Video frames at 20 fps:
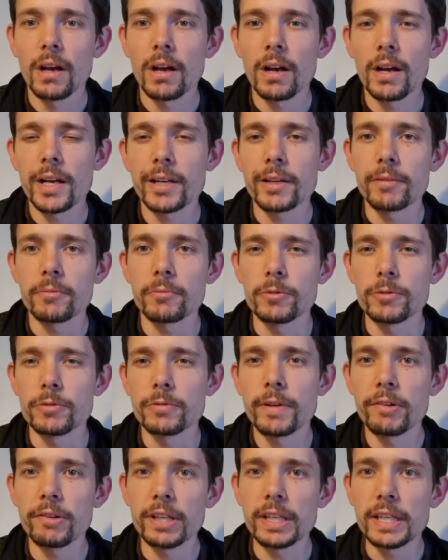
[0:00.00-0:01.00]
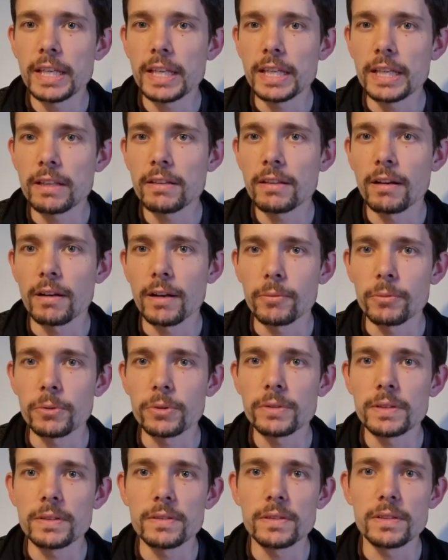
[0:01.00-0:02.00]
I was very keen that I
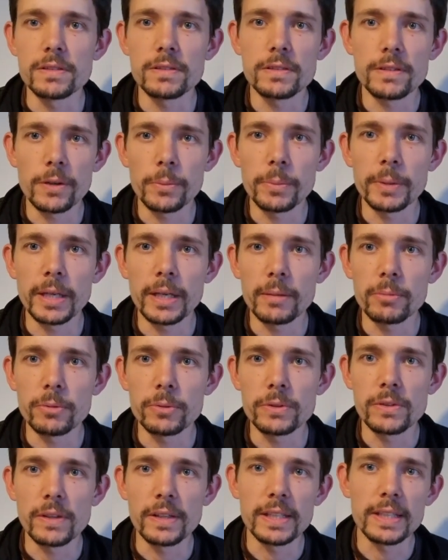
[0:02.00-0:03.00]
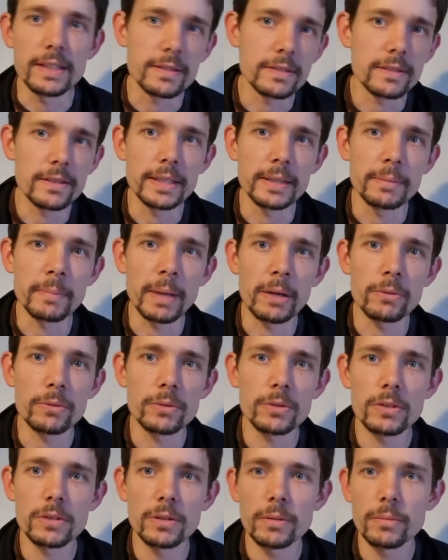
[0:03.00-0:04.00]
wanted to still be able to easily
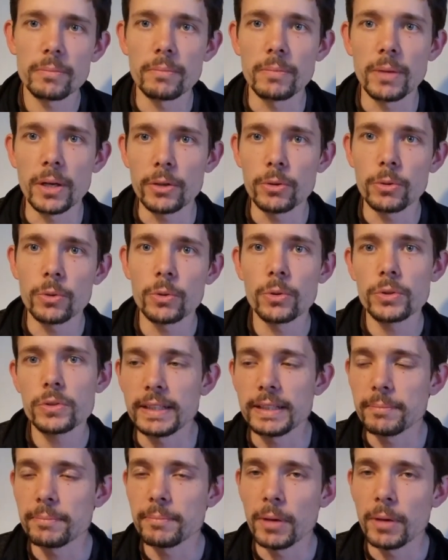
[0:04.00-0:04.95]
mount my horse.